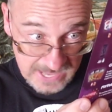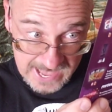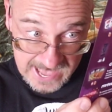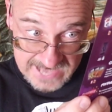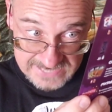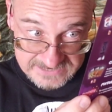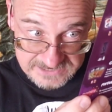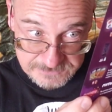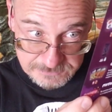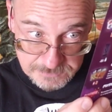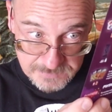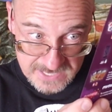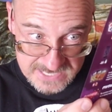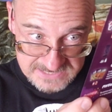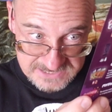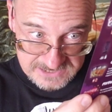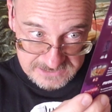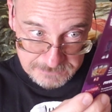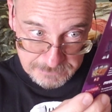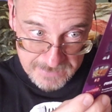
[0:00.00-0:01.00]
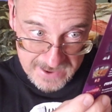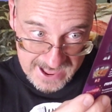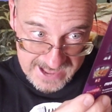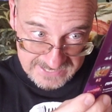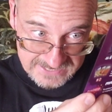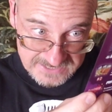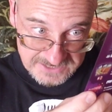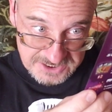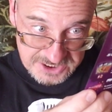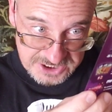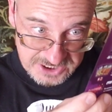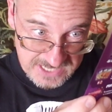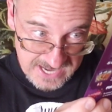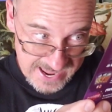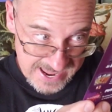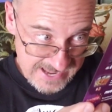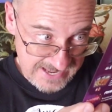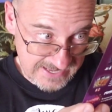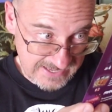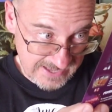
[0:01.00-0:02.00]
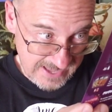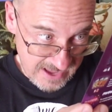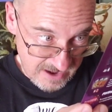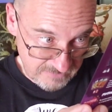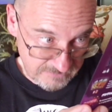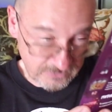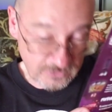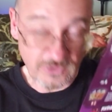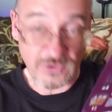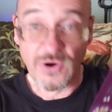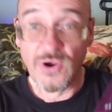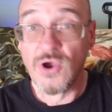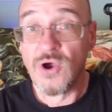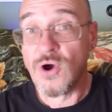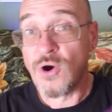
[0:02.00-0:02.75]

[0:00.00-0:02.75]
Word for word: as best packaged cake ever.